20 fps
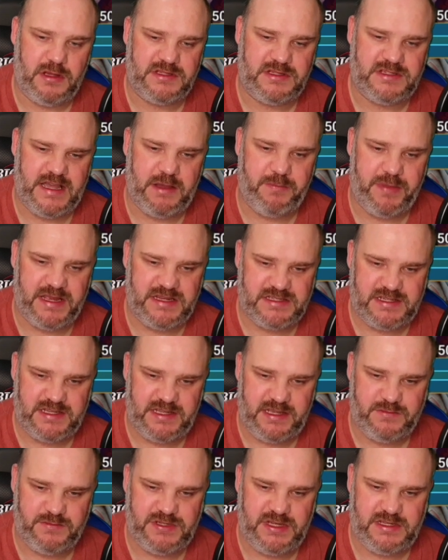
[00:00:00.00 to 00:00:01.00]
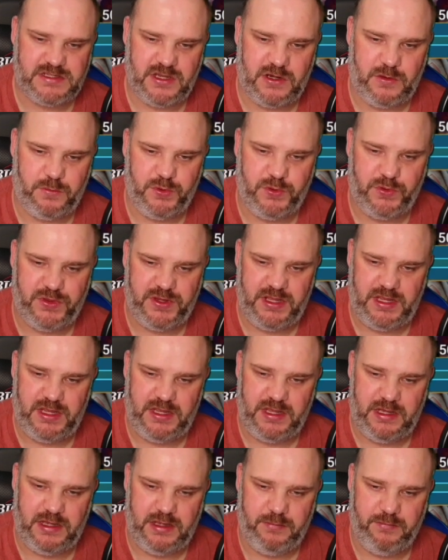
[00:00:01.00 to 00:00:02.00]
Attack based teams, he's going to put
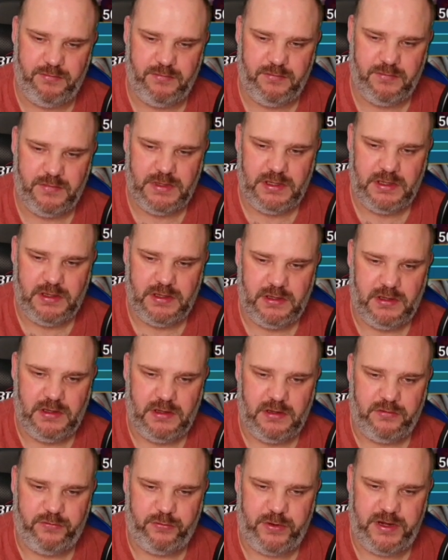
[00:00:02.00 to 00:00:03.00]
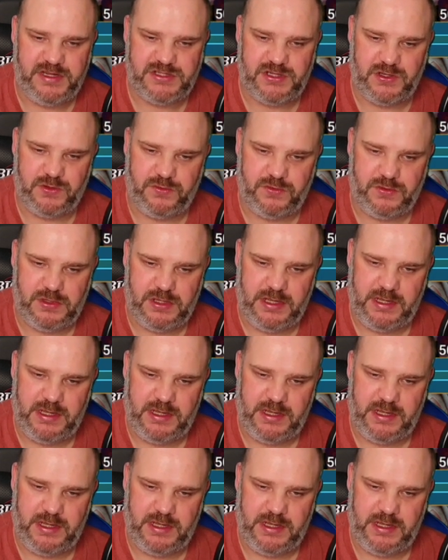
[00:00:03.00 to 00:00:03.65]
the freeze on.